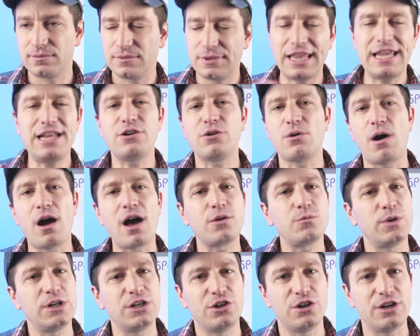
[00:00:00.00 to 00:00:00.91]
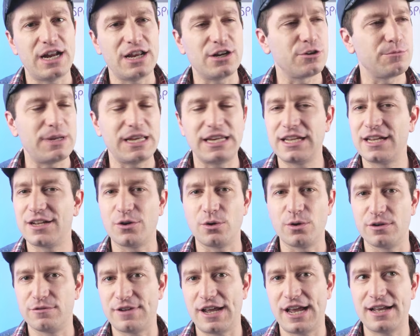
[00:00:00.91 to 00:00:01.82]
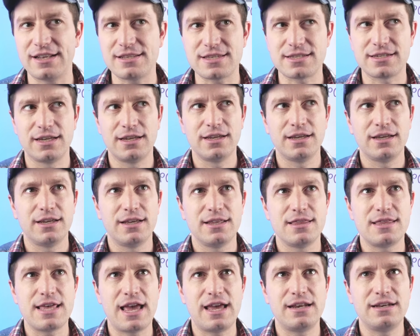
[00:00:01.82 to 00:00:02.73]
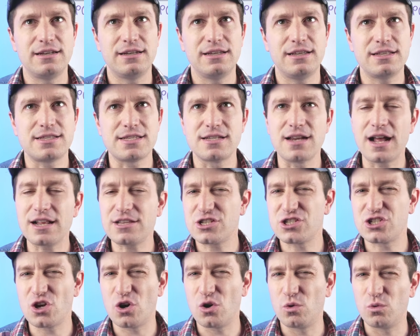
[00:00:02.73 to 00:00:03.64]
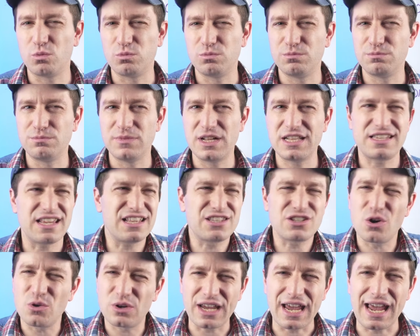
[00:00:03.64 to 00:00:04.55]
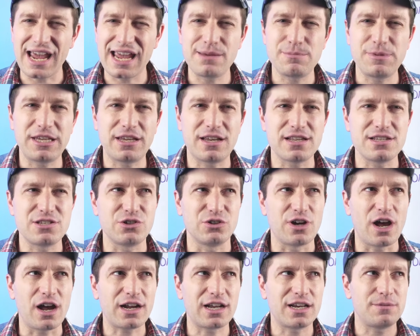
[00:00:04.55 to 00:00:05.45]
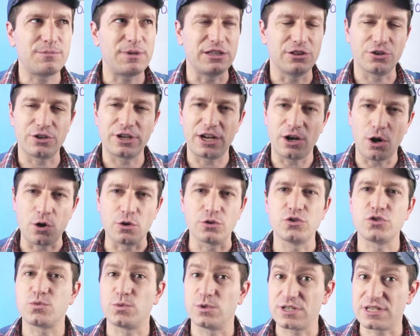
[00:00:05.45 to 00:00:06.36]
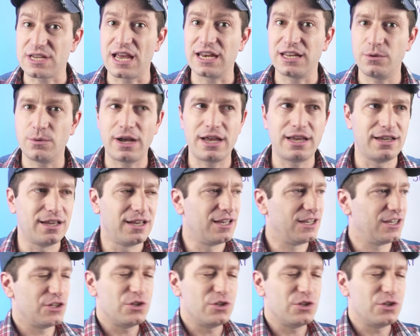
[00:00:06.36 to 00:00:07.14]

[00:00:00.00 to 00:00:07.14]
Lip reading: Later on, when you're intermediate or advanced, then it's not so, it's okay, because you're not going to be learning all those words anyway.